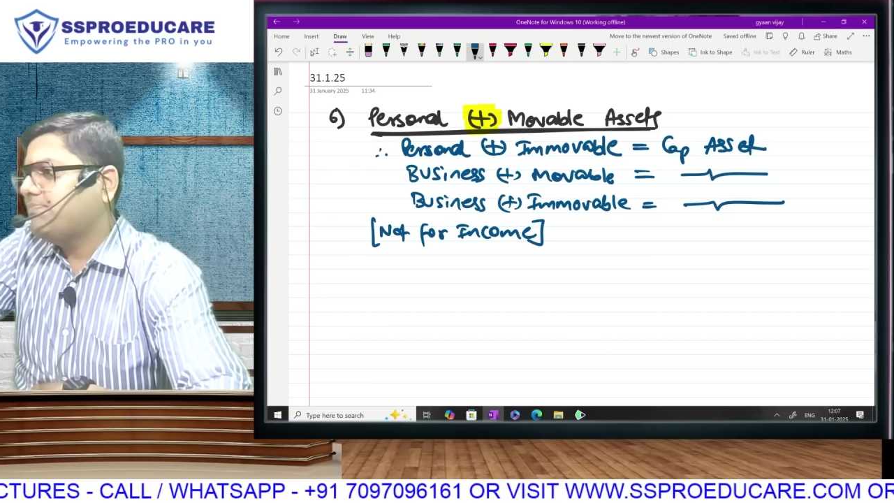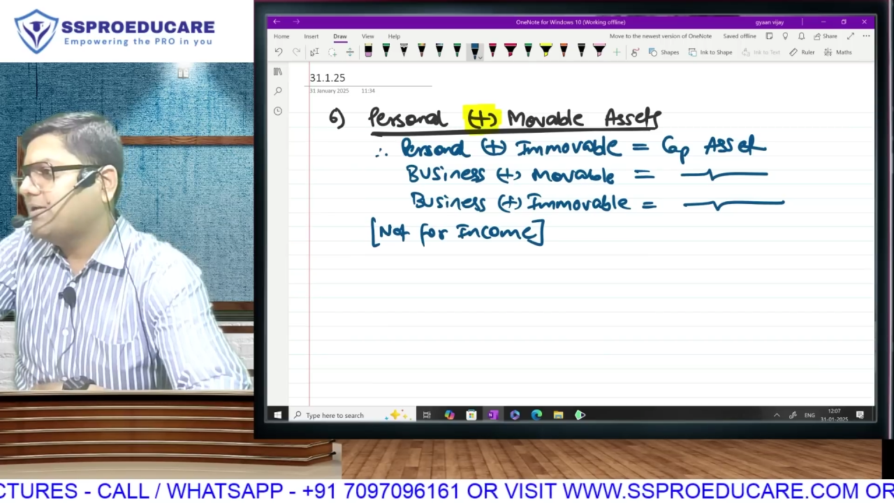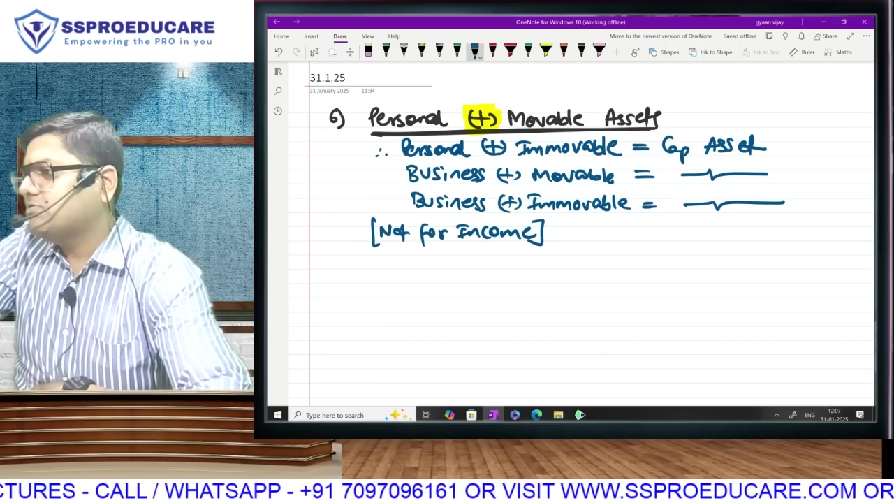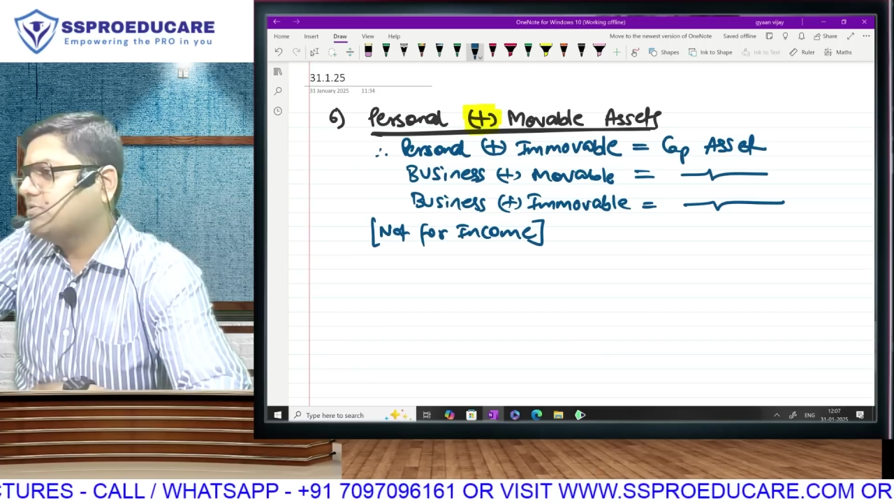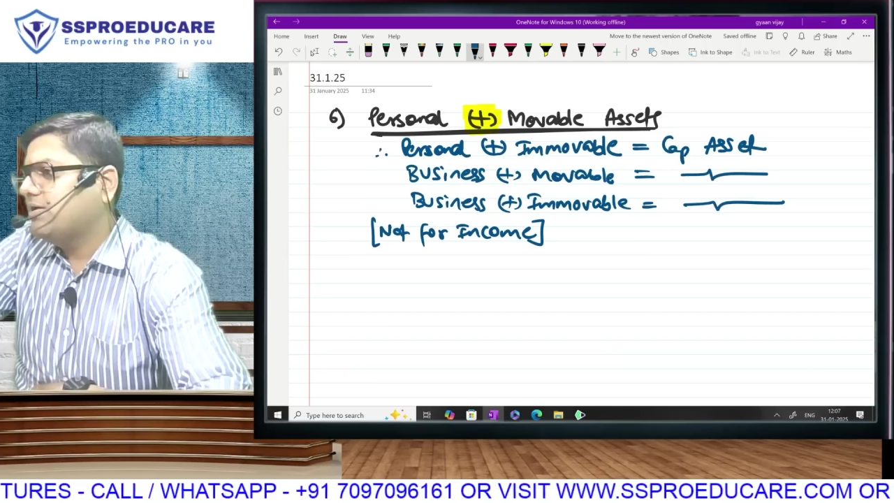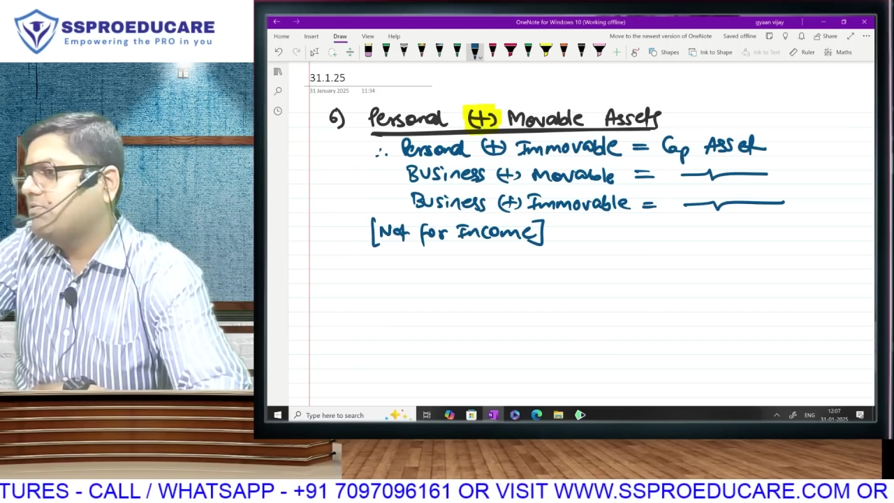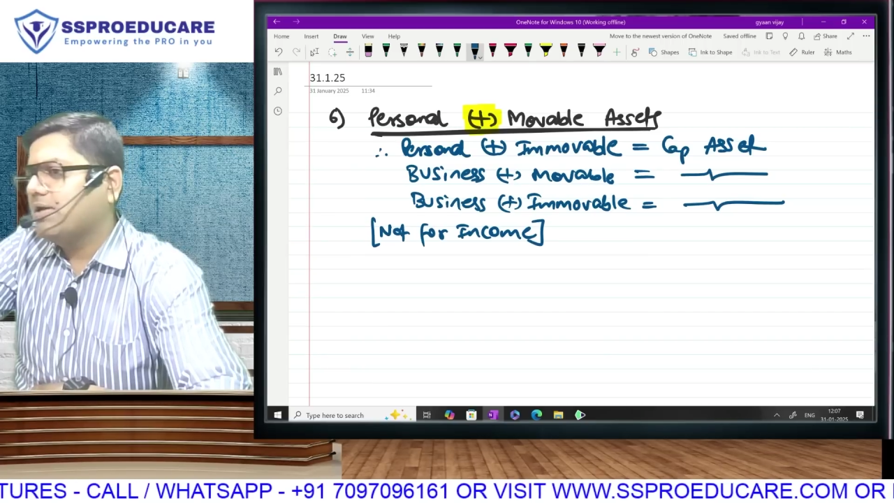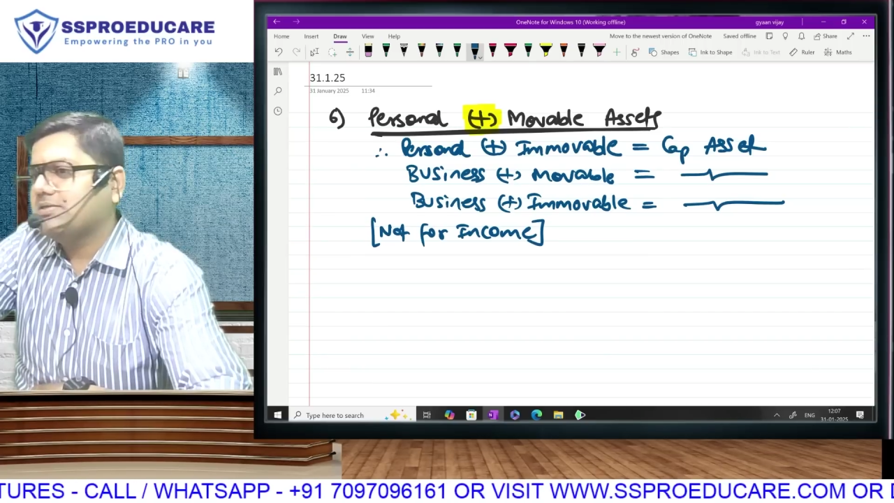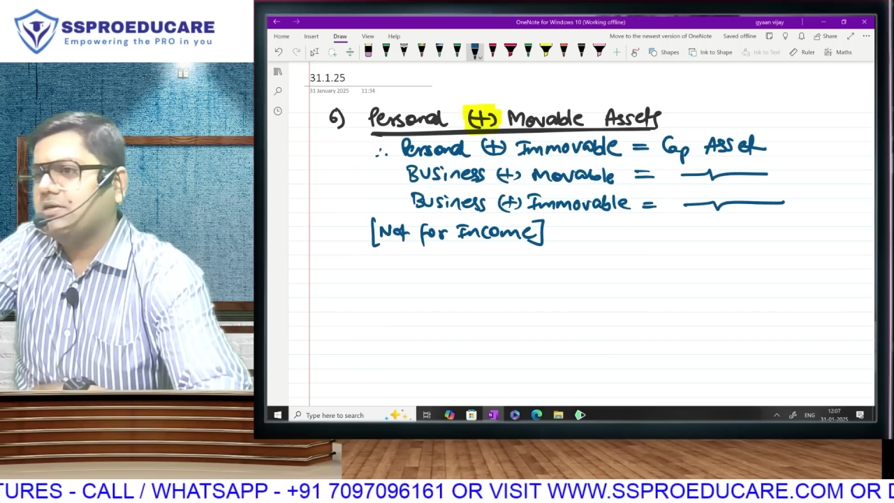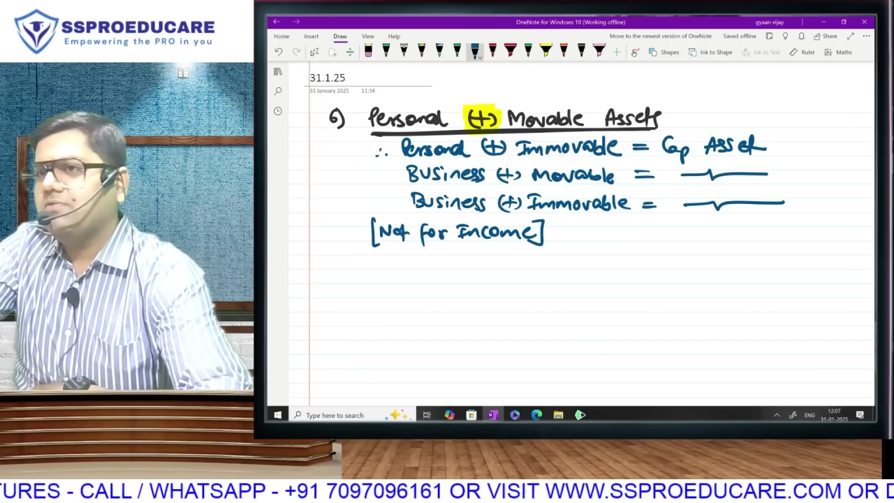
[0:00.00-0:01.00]
pen so that you can
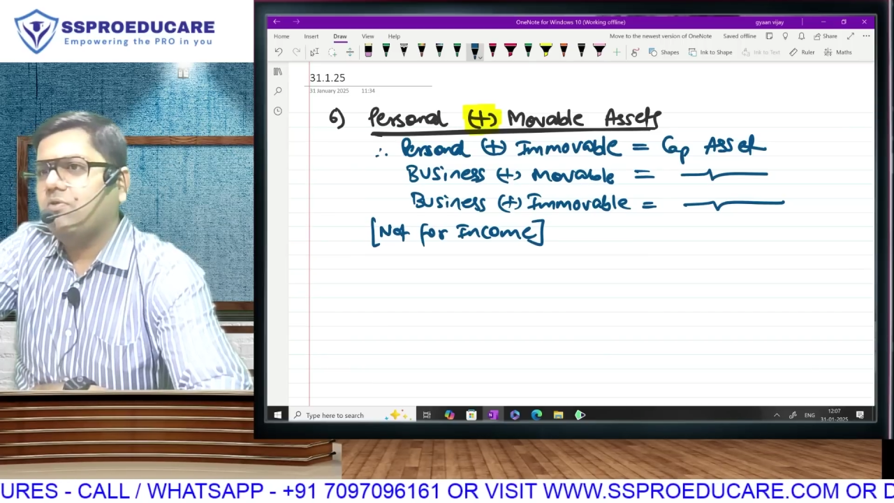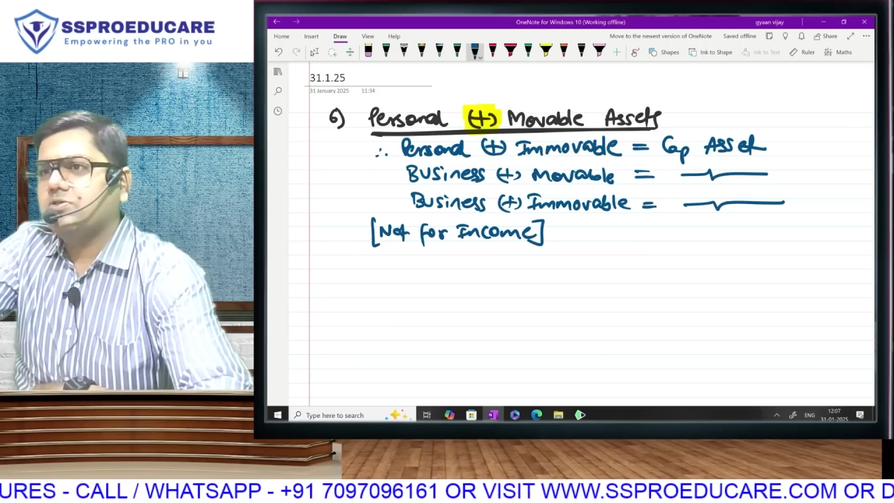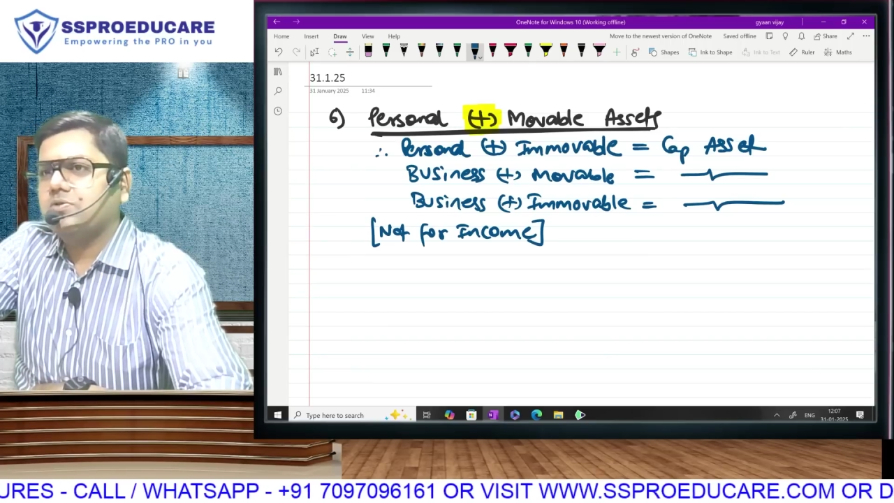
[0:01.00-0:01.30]
study, watch